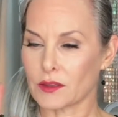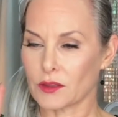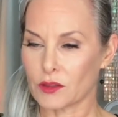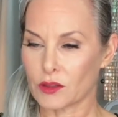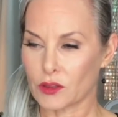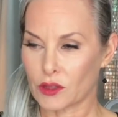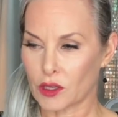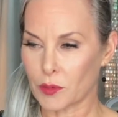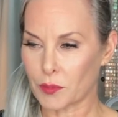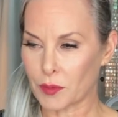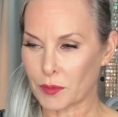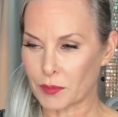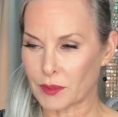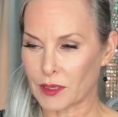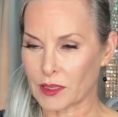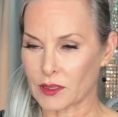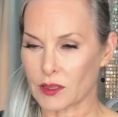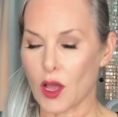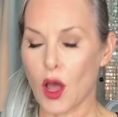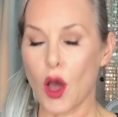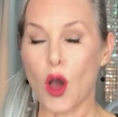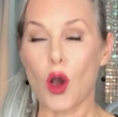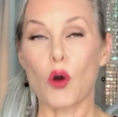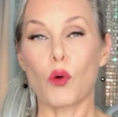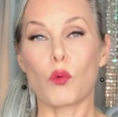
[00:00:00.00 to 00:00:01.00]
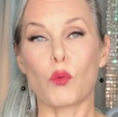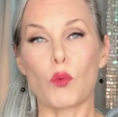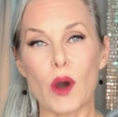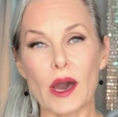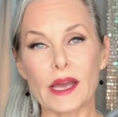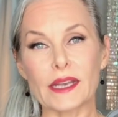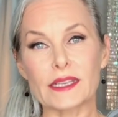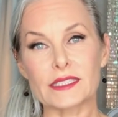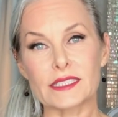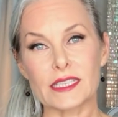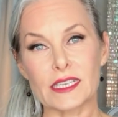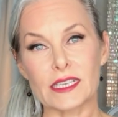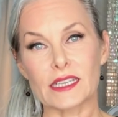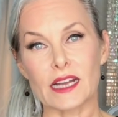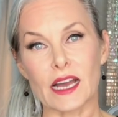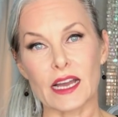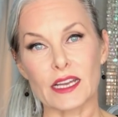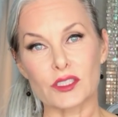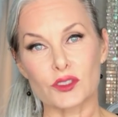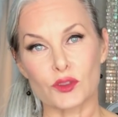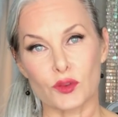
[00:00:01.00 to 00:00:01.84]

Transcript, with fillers: super pleased. What did I